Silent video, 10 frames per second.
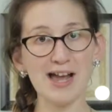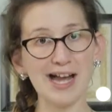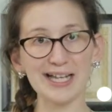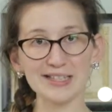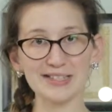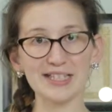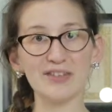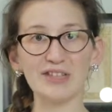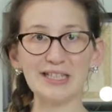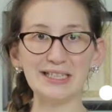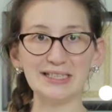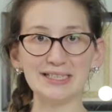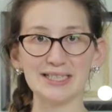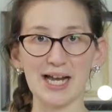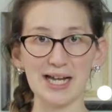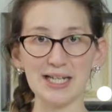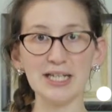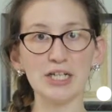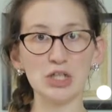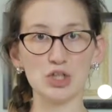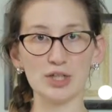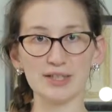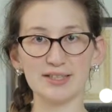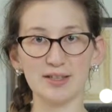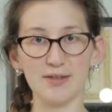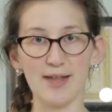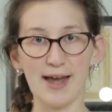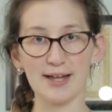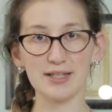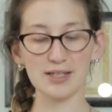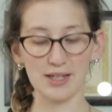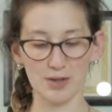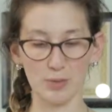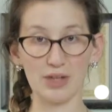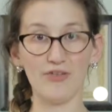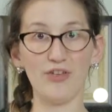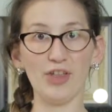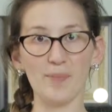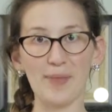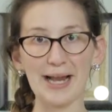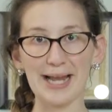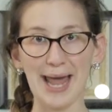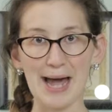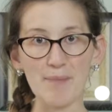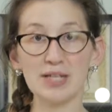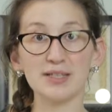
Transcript: I kind of stuffed it inside just so that it would fill up that gap.